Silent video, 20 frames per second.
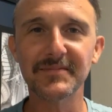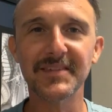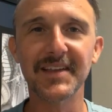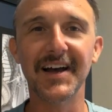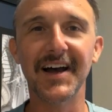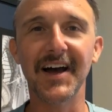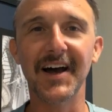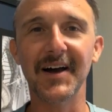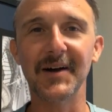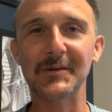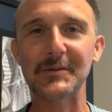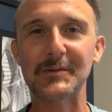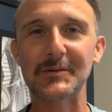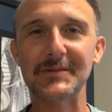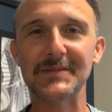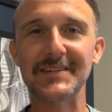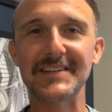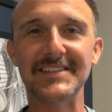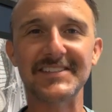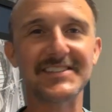Uh,
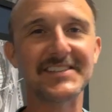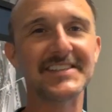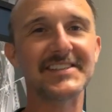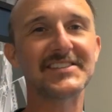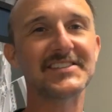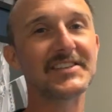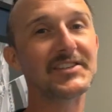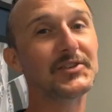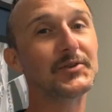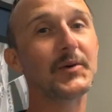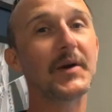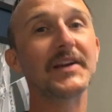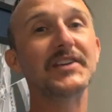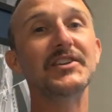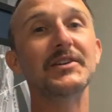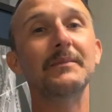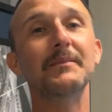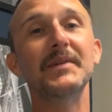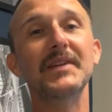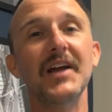is this
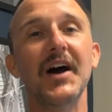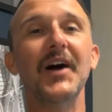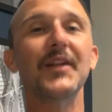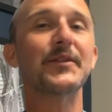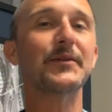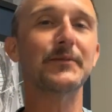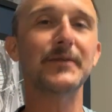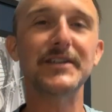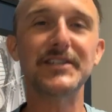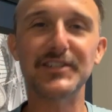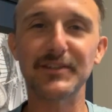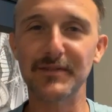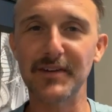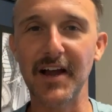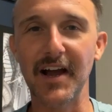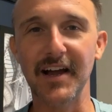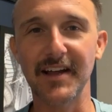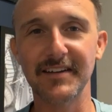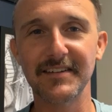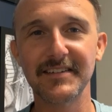situation beyond the reach of
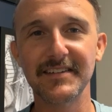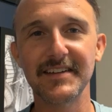God?